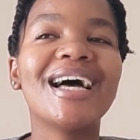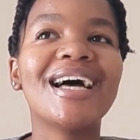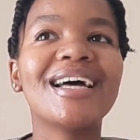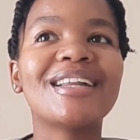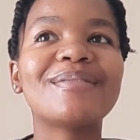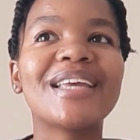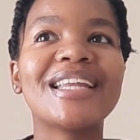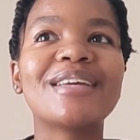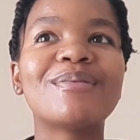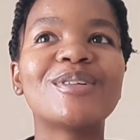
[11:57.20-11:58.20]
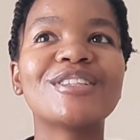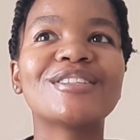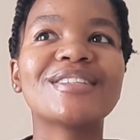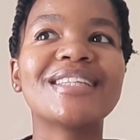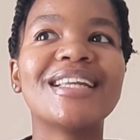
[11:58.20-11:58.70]
And I'm getting
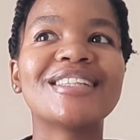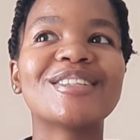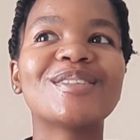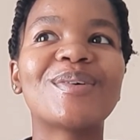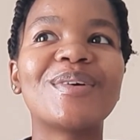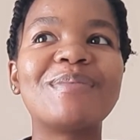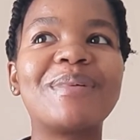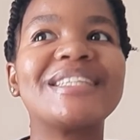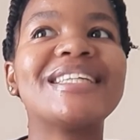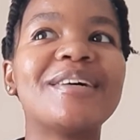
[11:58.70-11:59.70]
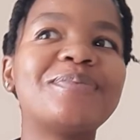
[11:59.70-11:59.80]
emotional telling the story, but yeah.